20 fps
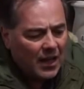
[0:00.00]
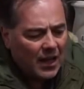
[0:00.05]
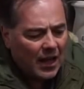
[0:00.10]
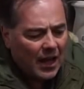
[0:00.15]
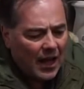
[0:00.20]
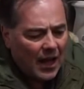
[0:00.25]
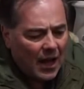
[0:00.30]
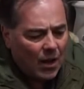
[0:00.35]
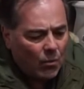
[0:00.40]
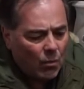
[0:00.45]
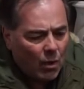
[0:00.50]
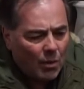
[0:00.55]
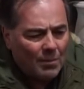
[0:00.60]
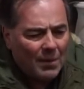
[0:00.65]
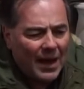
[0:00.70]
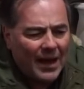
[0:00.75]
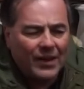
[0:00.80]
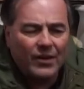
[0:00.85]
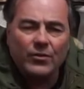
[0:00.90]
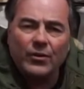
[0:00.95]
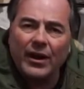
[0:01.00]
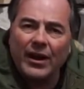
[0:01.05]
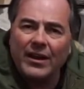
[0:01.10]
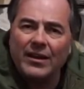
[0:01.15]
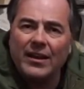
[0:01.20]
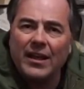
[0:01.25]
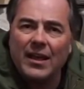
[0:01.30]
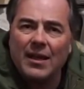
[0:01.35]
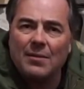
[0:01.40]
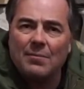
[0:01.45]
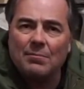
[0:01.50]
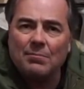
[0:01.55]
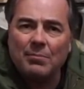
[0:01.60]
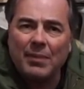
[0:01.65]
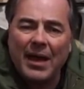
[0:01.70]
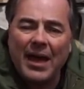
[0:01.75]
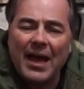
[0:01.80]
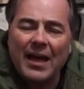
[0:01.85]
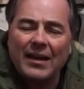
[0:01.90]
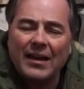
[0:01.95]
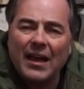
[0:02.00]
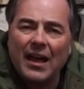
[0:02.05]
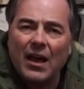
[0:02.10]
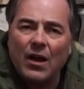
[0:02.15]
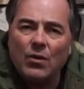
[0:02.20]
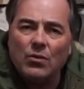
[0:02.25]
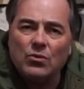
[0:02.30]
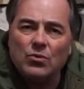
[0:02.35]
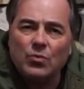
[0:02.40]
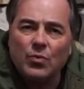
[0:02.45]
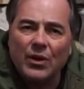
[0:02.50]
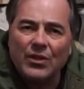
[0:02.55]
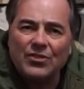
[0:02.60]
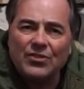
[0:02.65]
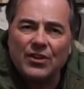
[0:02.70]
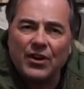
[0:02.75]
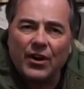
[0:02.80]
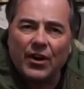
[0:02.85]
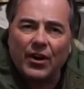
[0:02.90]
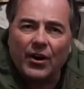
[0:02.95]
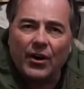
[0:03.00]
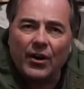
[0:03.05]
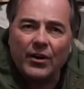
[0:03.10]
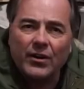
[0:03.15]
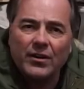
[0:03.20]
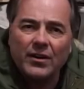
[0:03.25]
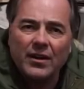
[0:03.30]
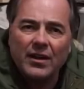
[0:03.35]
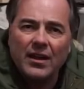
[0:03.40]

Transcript: we'll migrate him back out with the herd.